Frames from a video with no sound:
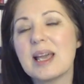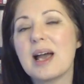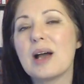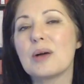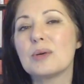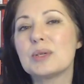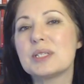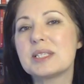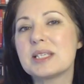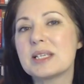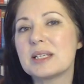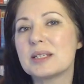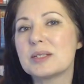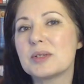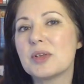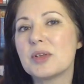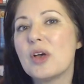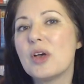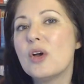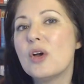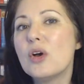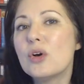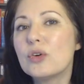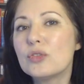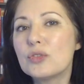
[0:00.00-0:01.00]
How is it
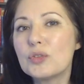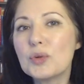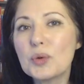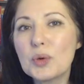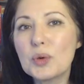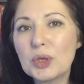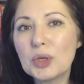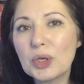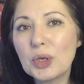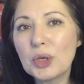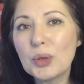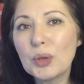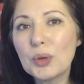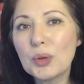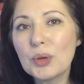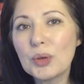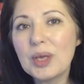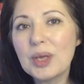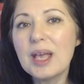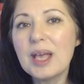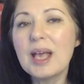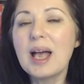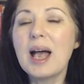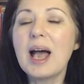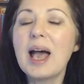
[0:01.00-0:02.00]
for you
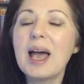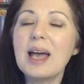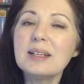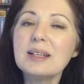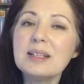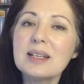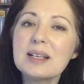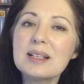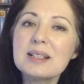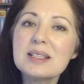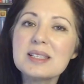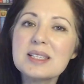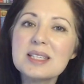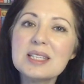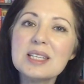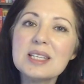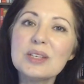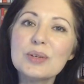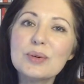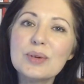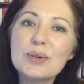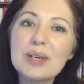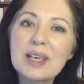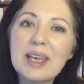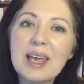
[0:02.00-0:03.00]
and I'll see
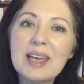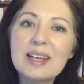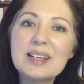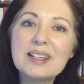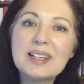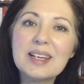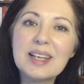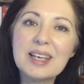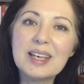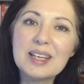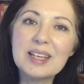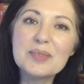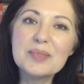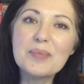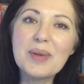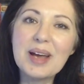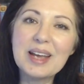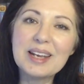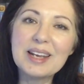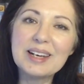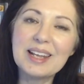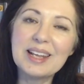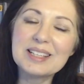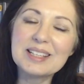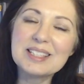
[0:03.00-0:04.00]
you again in
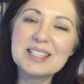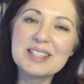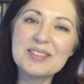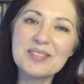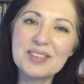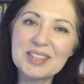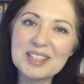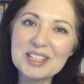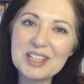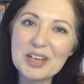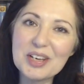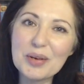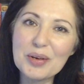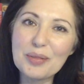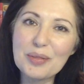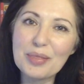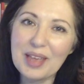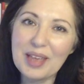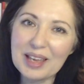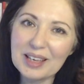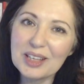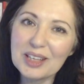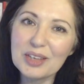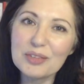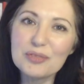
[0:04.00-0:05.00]
my next video.
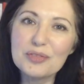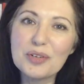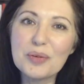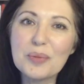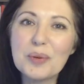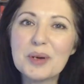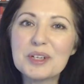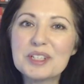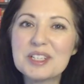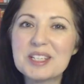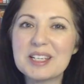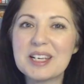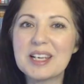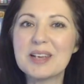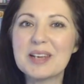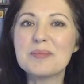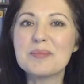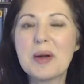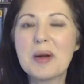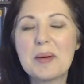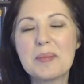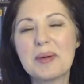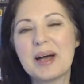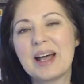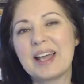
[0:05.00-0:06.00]
Thank you for watching.
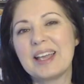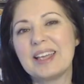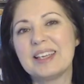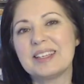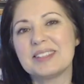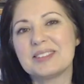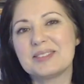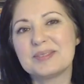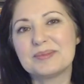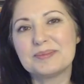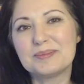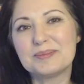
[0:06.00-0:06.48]
Bye bye.